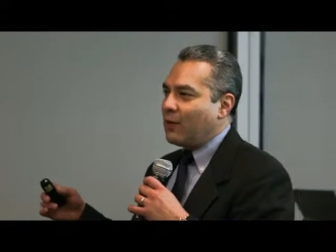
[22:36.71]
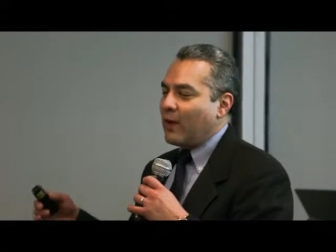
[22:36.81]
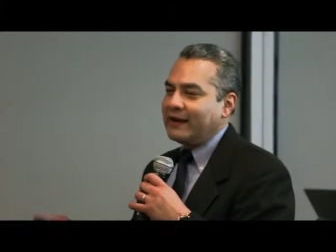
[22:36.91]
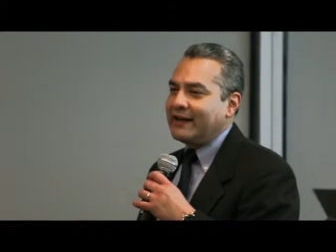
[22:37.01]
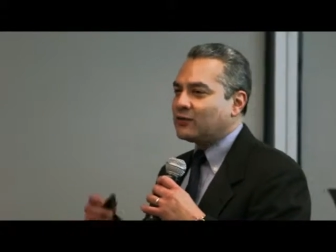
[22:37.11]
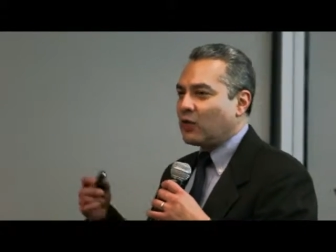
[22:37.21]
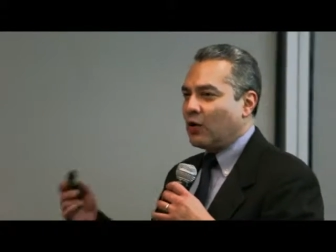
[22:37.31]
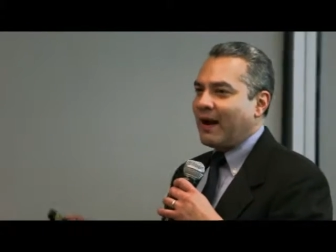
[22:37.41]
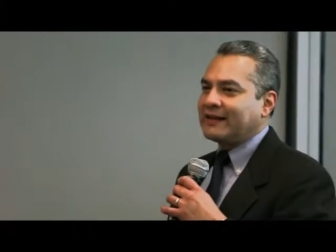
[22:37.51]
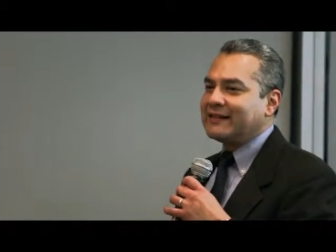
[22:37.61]
when these
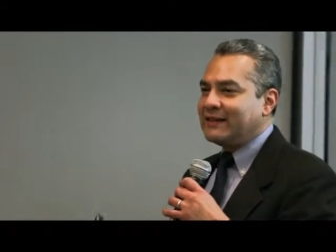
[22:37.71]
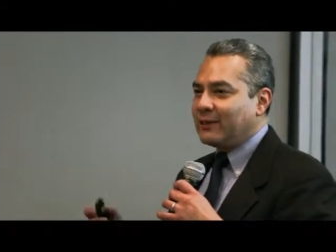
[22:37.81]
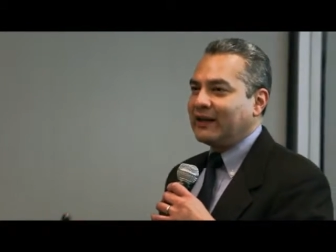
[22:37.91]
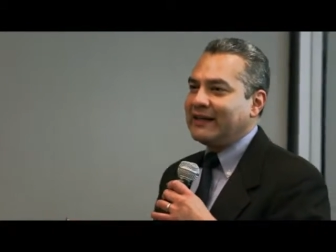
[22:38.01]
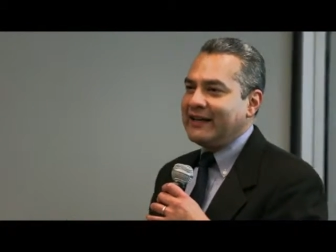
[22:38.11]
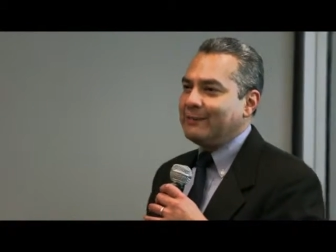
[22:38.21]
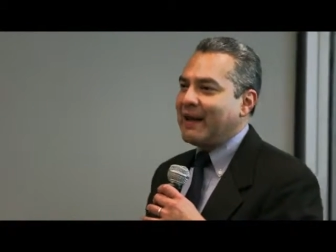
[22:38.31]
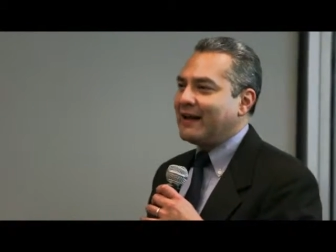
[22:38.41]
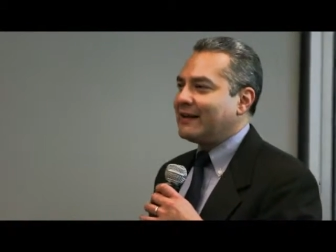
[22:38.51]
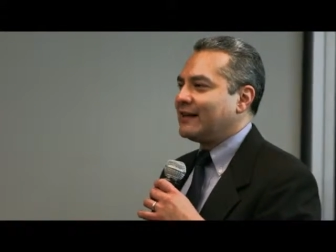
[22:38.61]
robots really need
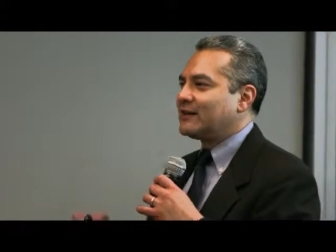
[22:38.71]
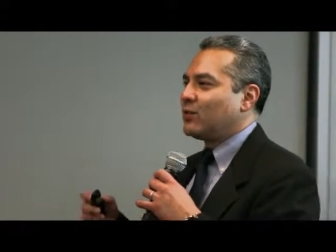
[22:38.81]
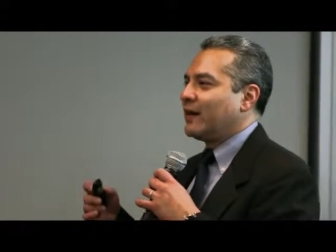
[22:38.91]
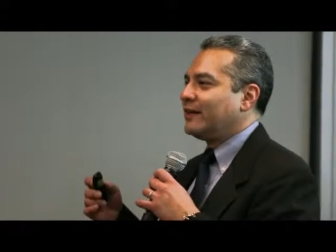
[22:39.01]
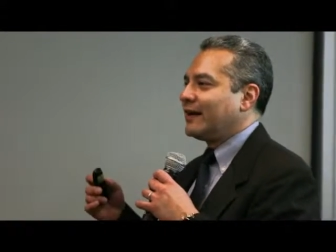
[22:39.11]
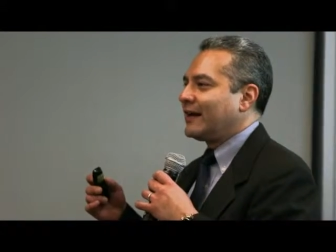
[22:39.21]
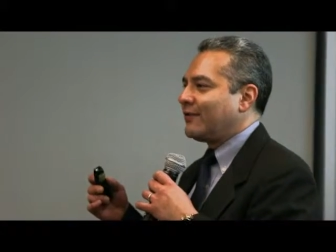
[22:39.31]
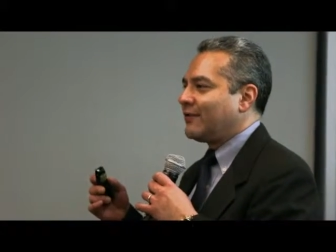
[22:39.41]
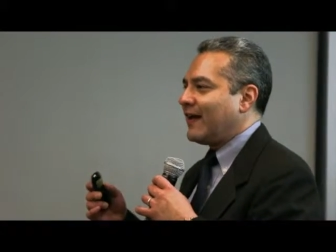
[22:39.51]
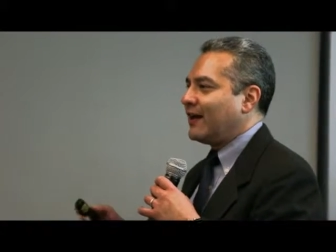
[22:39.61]
maintenance, when they're going
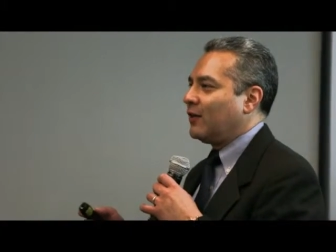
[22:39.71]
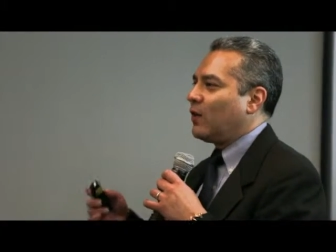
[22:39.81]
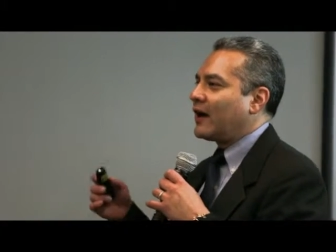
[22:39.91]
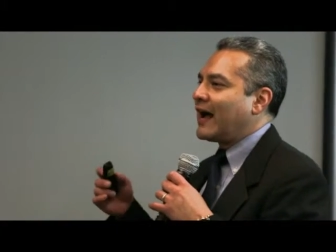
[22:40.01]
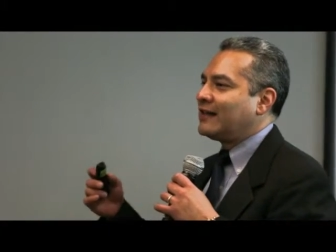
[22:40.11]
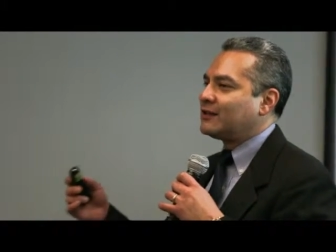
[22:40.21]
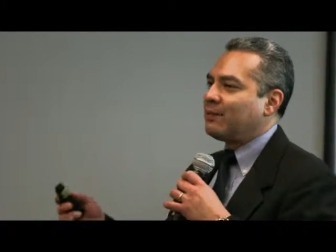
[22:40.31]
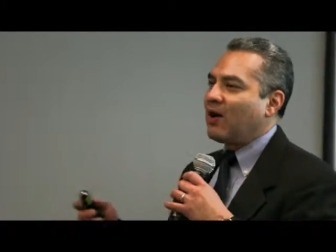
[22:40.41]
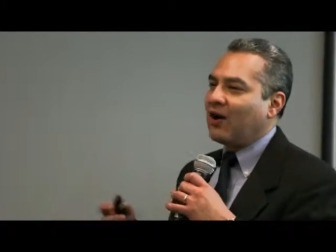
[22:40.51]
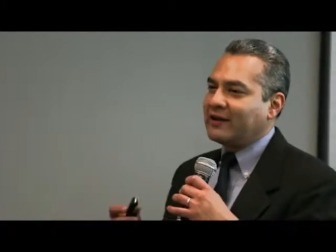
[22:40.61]
to fail, what kinds
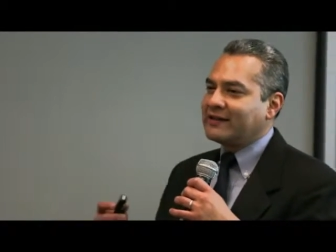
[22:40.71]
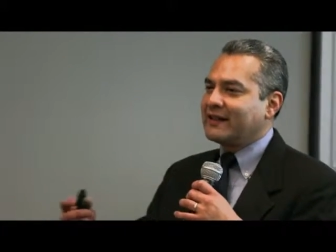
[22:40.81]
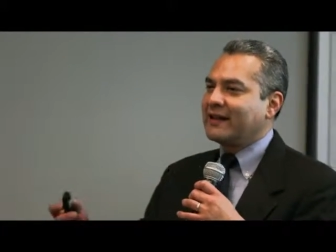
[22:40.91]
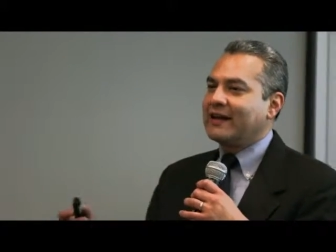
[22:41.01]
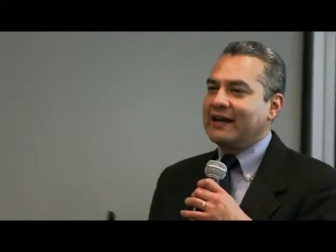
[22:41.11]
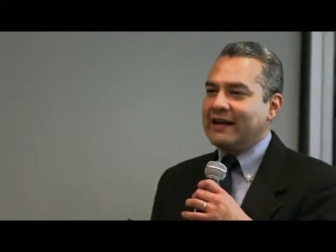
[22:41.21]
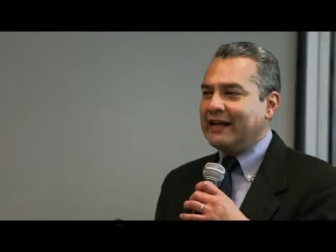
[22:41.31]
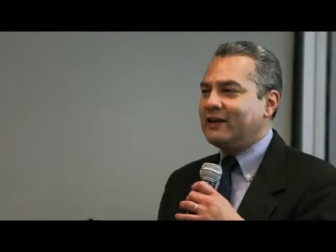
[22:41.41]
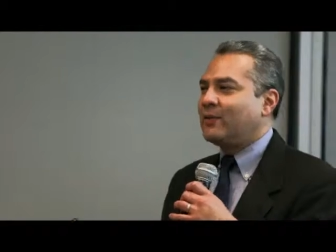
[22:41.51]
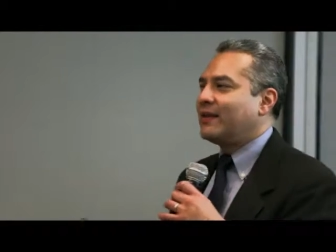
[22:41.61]
of parts they're going to
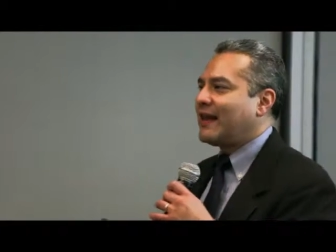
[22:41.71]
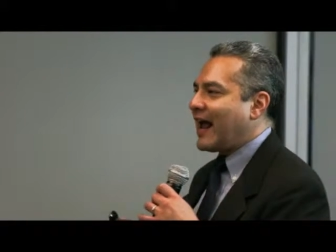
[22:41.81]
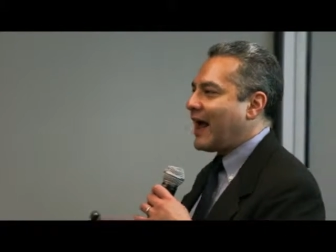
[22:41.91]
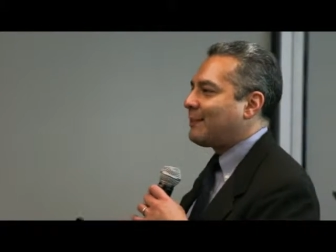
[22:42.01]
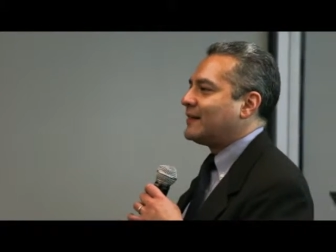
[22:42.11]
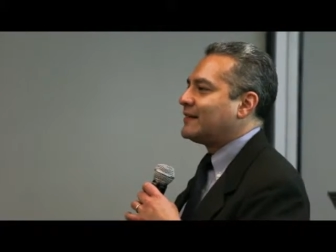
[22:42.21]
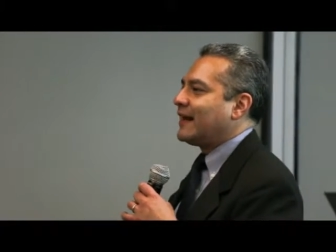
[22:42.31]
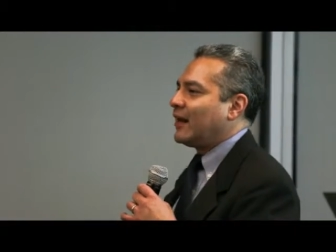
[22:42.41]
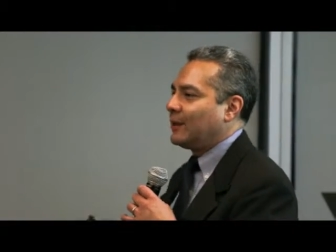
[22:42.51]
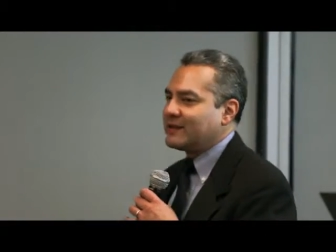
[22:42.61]
need when that happens, it
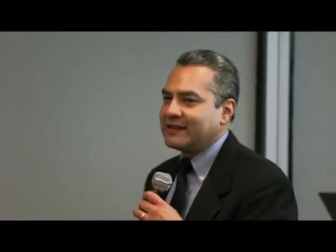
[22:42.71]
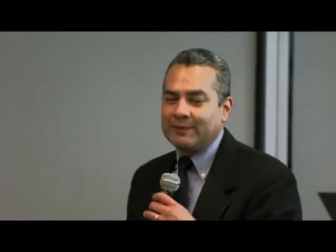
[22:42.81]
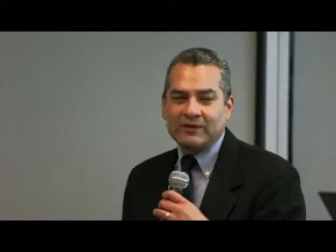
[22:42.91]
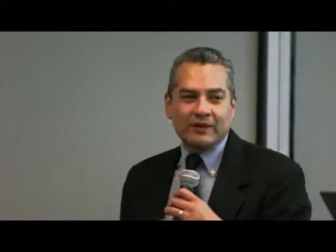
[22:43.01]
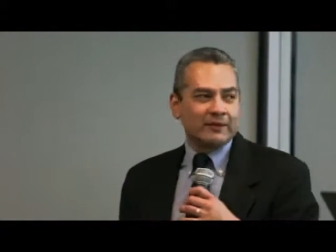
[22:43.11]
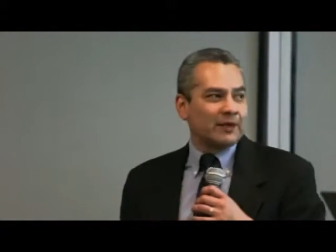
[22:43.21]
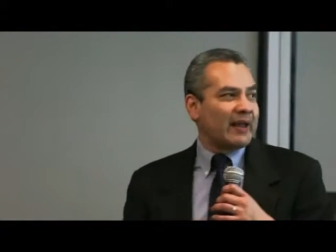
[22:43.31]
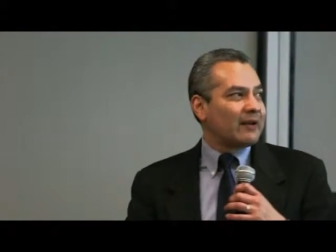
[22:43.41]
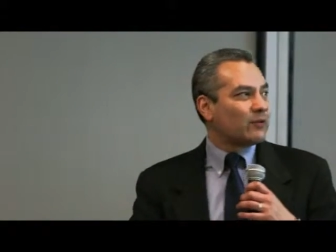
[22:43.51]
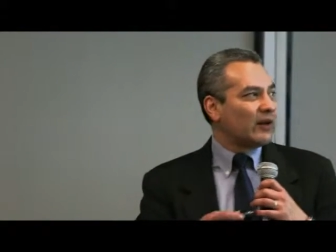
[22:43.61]
helps them to
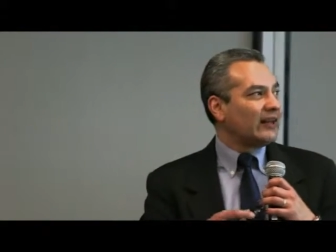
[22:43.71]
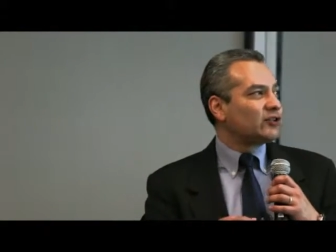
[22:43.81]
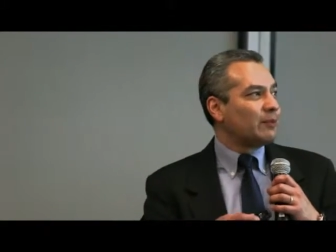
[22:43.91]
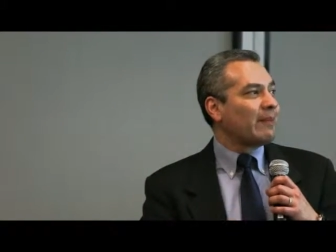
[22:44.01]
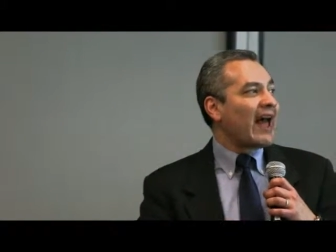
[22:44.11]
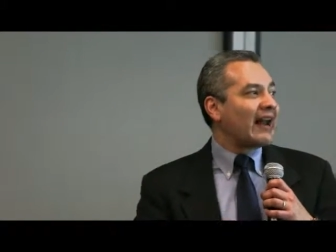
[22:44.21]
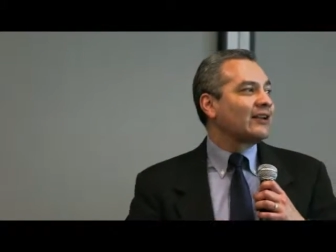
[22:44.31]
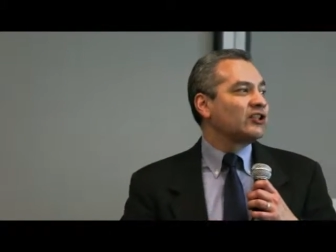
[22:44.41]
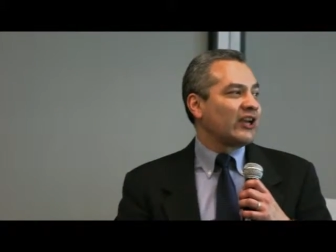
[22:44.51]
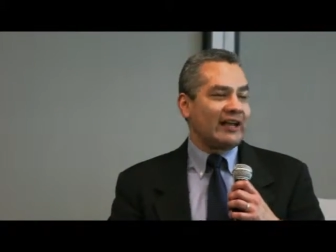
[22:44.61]
make really
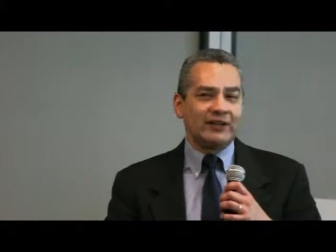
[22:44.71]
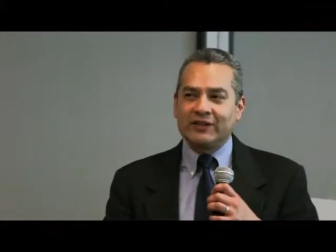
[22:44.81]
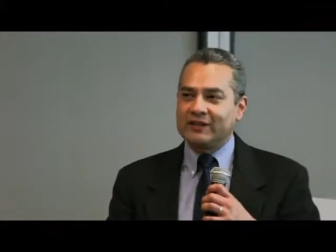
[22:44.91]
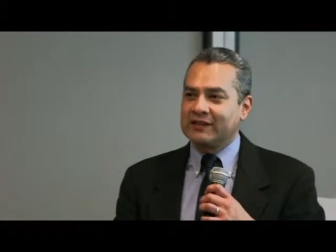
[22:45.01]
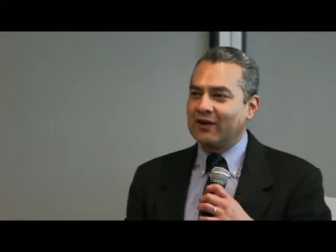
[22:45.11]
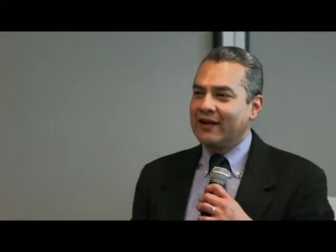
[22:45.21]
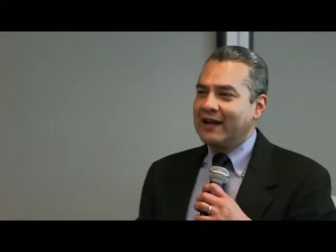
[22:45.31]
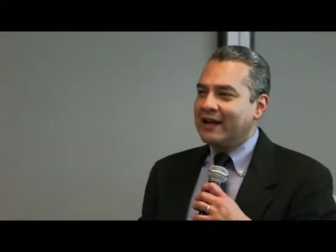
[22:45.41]
dramatic changes. So